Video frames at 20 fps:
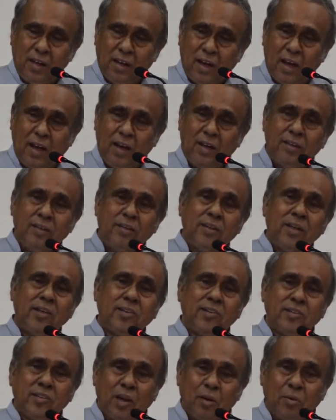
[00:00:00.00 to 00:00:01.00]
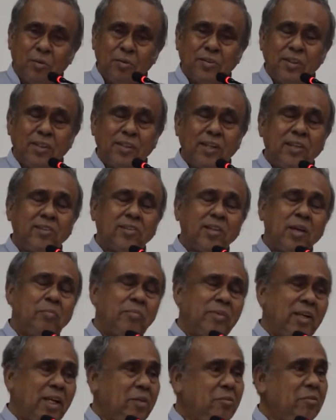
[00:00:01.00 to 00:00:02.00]
hundreds, thousands, and
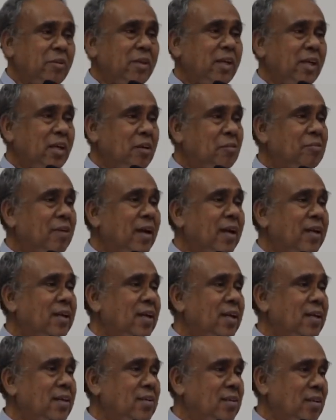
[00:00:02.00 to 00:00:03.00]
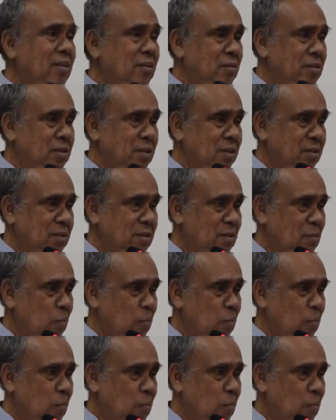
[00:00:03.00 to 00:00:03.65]
sometimes infinite solutions.